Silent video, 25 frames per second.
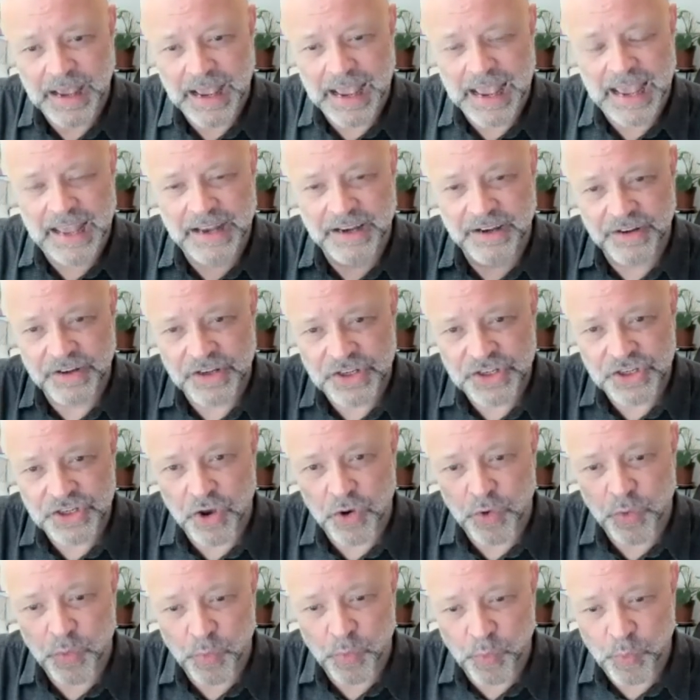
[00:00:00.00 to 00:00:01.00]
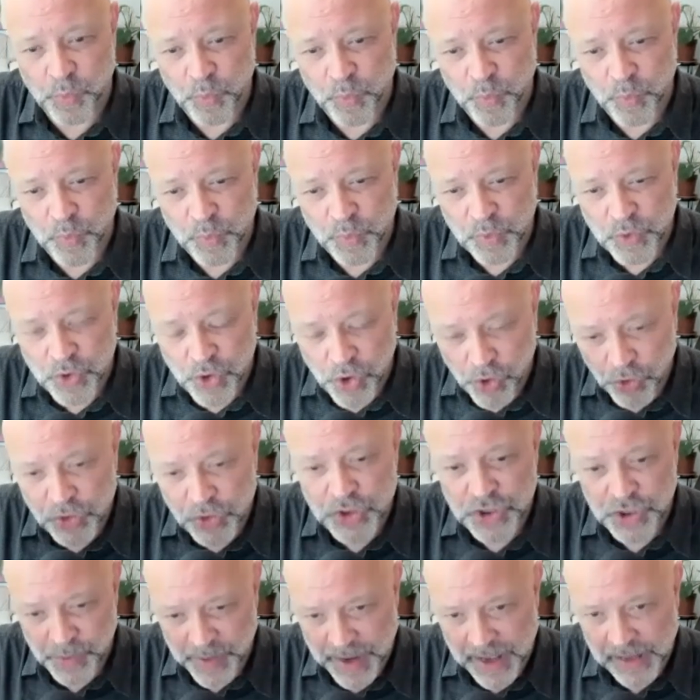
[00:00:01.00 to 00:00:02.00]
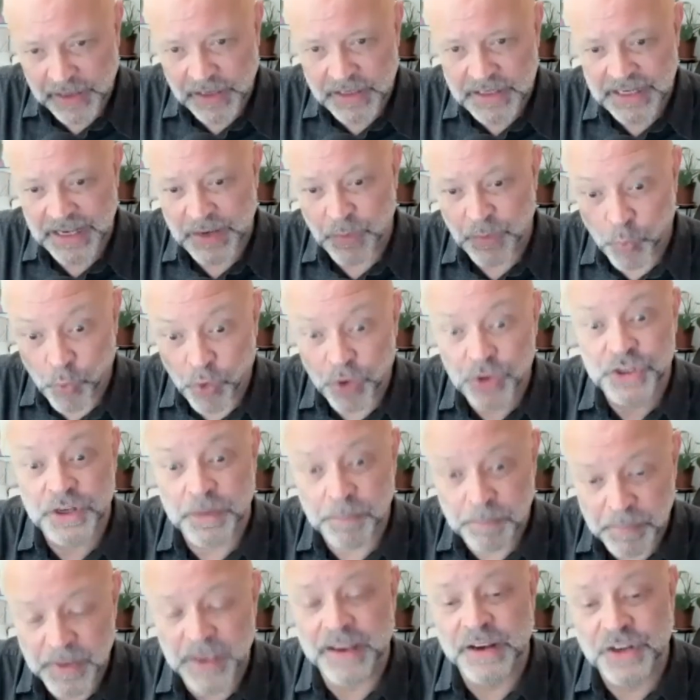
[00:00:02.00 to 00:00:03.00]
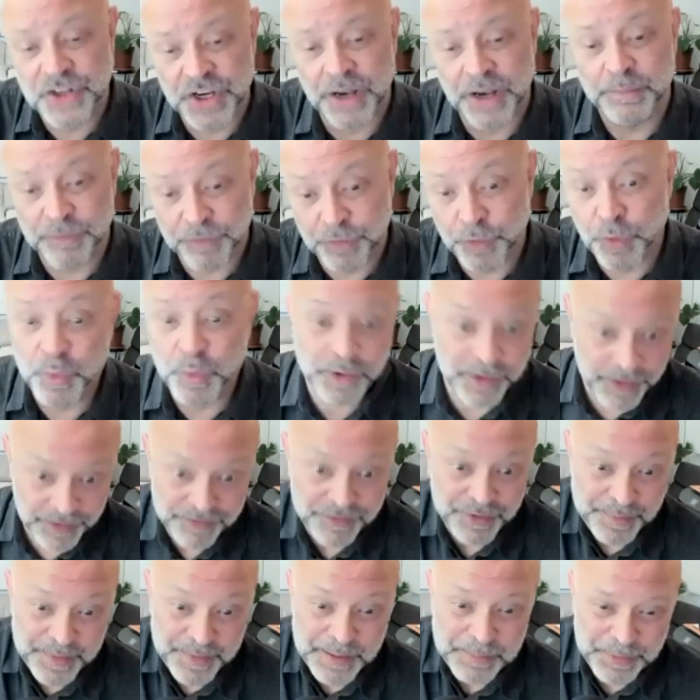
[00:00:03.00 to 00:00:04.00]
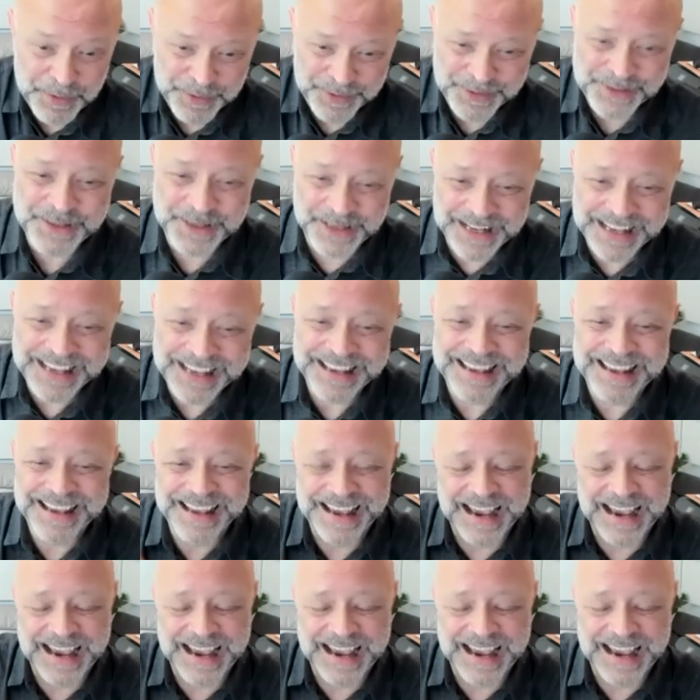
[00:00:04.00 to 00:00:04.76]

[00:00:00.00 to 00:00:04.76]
and so non-duality was a big jump forward for me personally